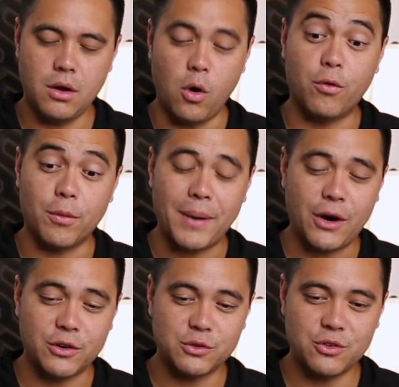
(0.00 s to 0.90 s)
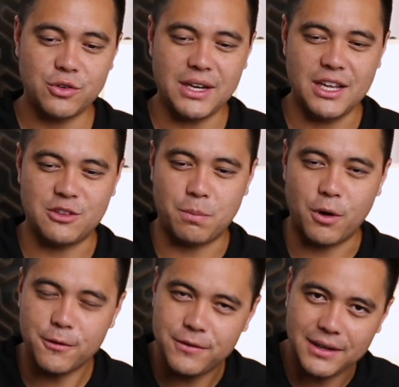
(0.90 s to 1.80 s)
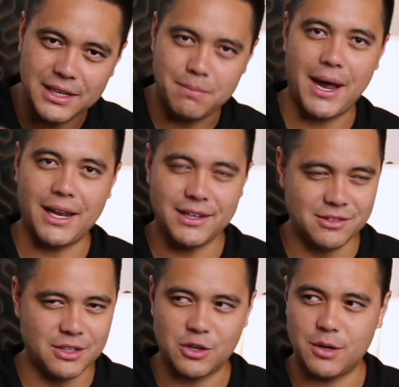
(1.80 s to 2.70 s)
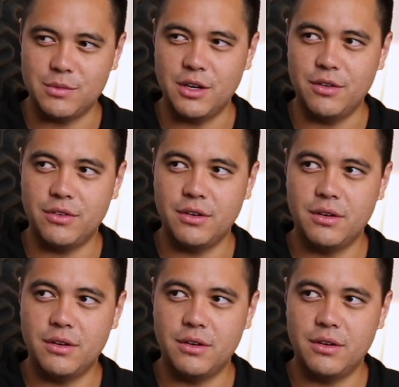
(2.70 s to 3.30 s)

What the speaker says: overpowers one string. It's perfectly balanced in terms of,